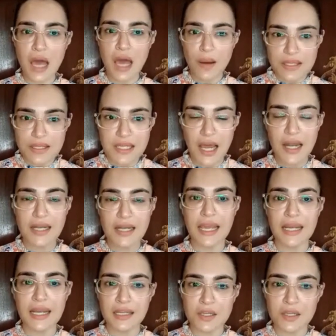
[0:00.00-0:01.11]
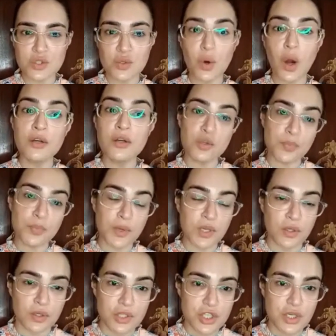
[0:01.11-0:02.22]
is how I started getting into
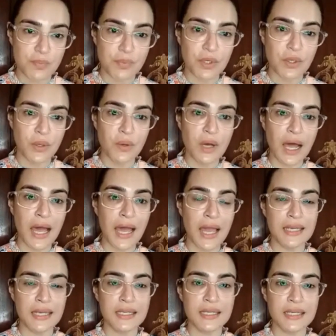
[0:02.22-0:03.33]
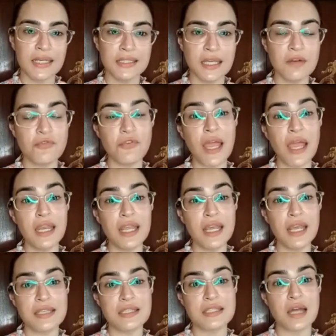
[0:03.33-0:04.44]
entrepreneurship, you know. And then
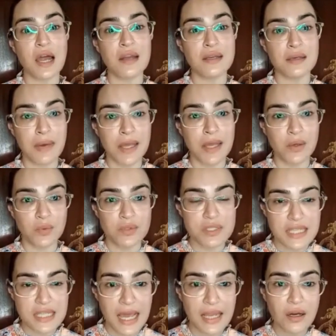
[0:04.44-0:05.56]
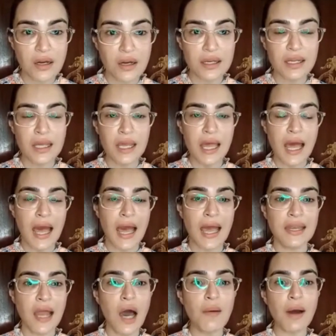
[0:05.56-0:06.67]
finally I started my own salon
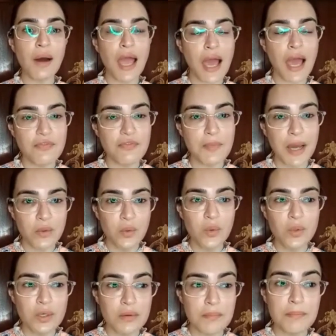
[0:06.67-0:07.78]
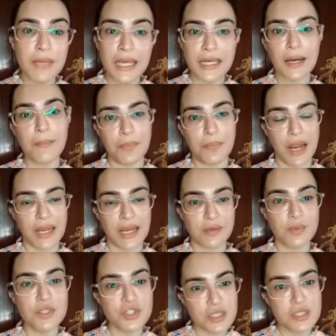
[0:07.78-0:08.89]
and now I have my own makeup brand,
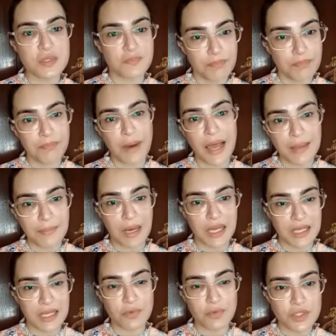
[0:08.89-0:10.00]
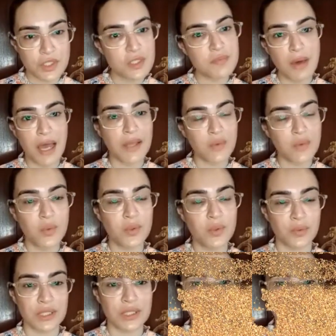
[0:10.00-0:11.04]
which is my own only.